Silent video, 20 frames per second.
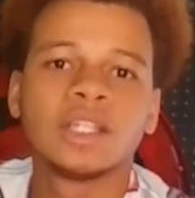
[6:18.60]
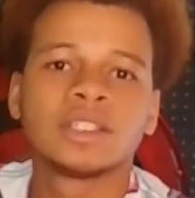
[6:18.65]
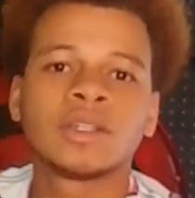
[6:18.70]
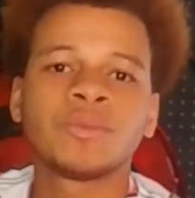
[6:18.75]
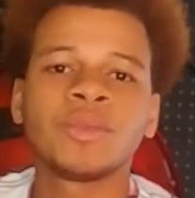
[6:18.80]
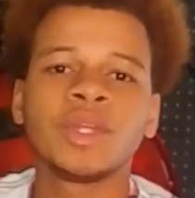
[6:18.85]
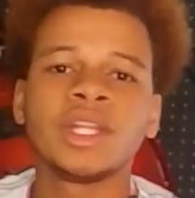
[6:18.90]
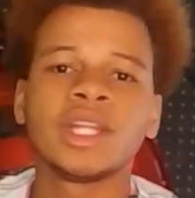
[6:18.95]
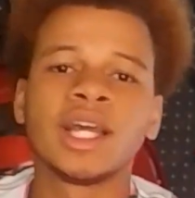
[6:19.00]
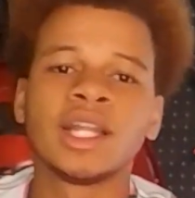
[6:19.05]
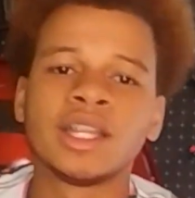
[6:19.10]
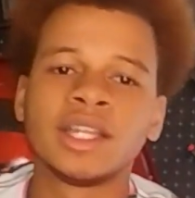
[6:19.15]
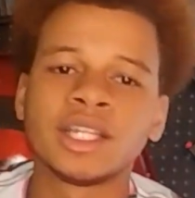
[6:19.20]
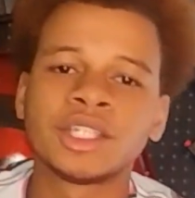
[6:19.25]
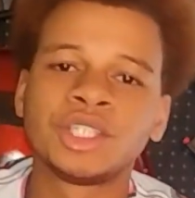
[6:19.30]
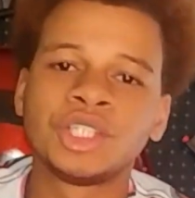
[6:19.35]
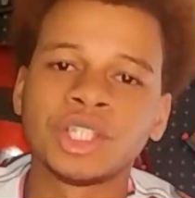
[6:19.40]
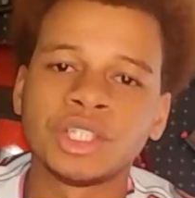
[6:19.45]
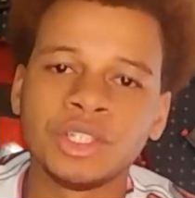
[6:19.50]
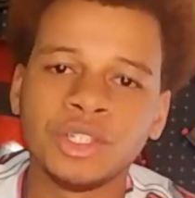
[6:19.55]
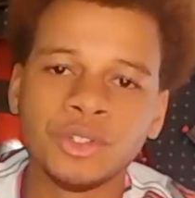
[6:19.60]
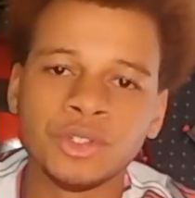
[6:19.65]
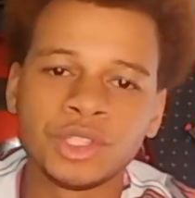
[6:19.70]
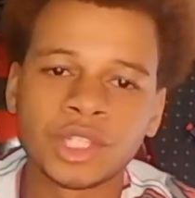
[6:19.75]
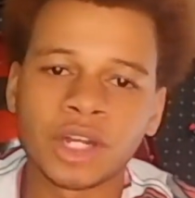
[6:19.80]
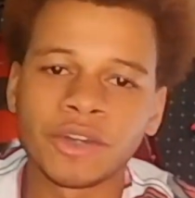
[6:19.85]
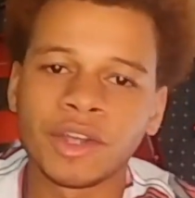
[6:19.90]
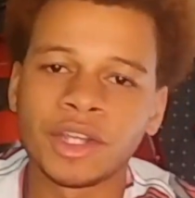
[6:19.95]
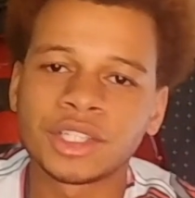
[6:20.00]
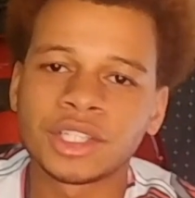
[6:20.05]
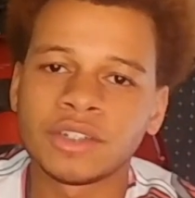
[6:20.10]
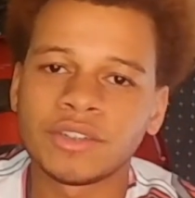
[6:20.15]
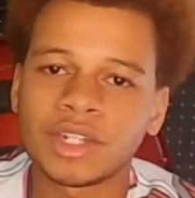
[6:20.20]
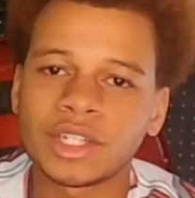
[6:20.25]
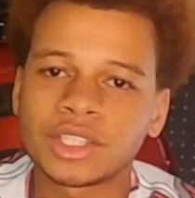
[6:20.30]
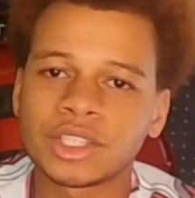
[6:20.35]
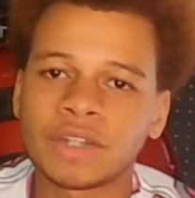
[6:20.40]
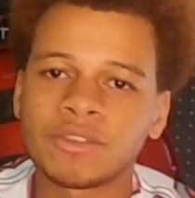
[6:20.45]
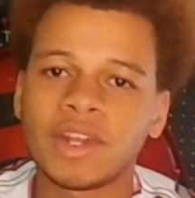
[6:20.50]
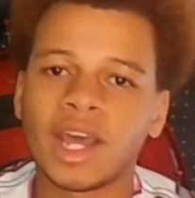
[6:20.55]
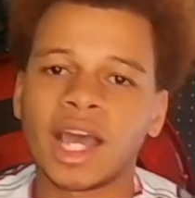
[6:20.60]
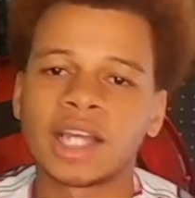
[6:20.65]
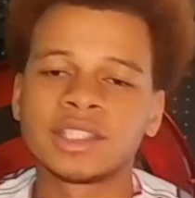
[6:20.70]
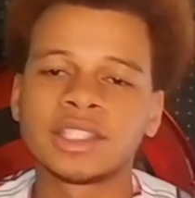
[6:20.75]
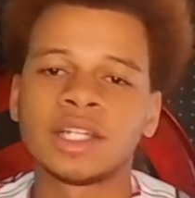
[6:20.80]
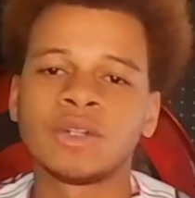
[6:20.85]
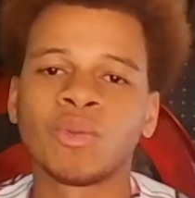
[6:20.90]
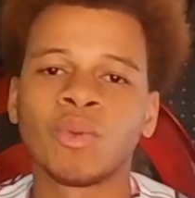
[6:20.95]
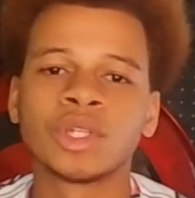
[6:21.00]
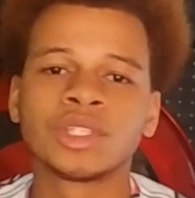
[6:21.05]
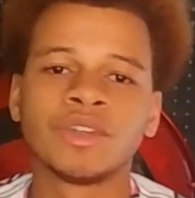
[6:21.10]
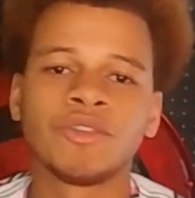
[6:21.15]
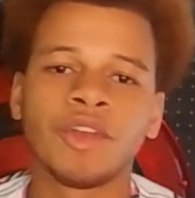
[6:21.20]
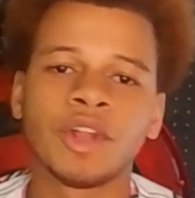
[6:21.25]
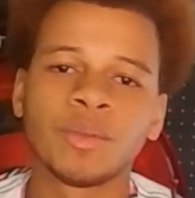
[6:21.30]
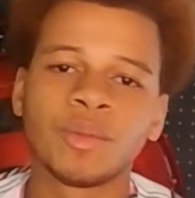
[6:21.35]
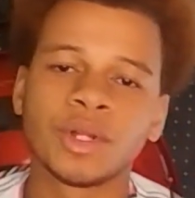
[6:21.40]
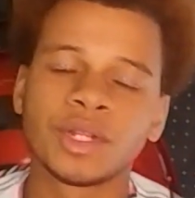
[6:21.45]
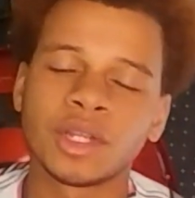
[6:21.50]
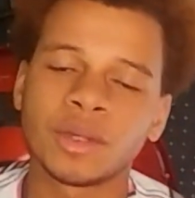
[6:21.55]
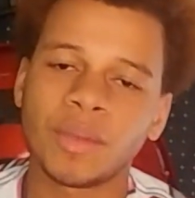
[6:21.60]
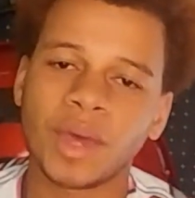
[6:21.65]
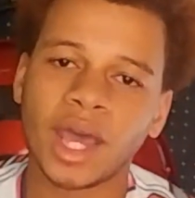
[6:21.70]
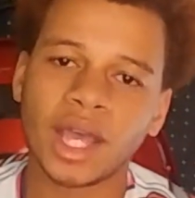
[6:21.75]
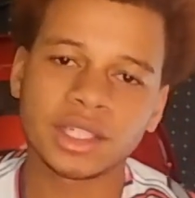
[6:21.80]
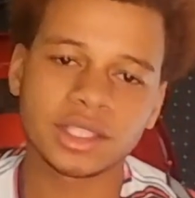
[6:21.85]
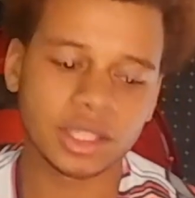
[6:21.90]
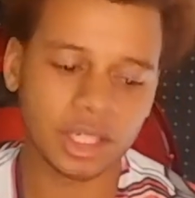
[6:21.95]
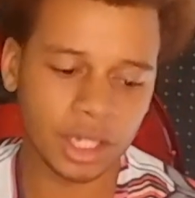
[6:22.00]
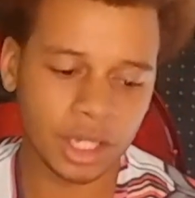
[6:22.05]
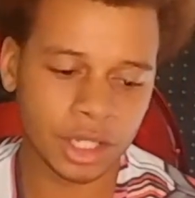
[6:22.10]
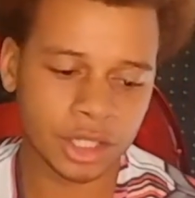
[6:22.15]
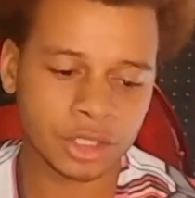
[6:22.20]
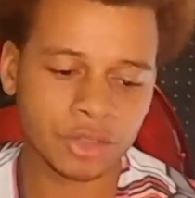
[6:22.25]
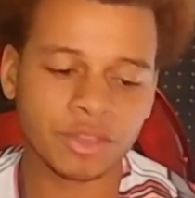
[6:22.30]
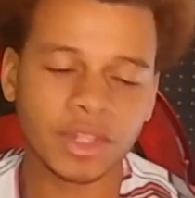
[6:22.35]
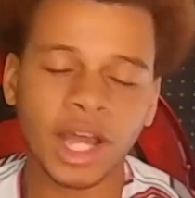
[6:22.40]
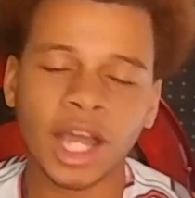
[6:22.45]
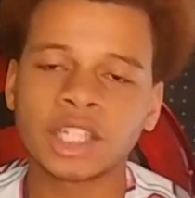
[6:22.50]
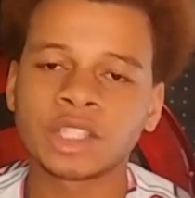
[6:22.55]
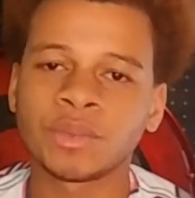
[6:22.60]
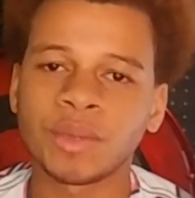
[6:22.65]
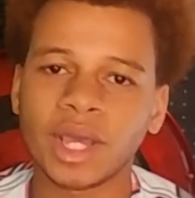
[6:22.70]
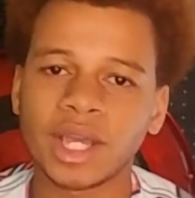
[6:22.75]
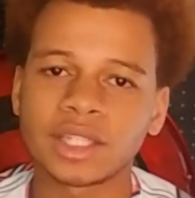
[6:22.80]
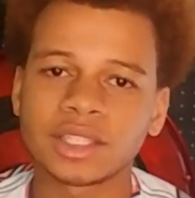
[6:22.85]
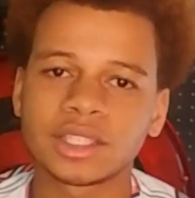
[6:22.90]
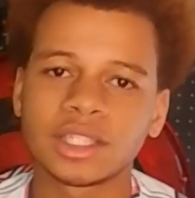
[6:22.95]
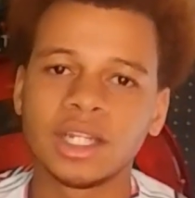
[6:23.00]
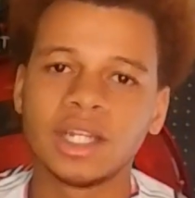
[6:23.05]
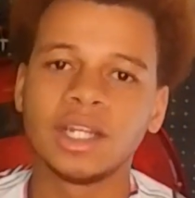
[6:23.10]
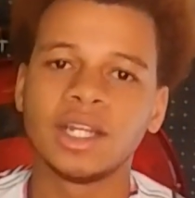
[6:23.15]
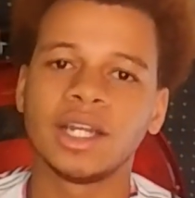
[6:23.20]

something that this new generation of Airsoft has that wasn't available in the past is flash mags.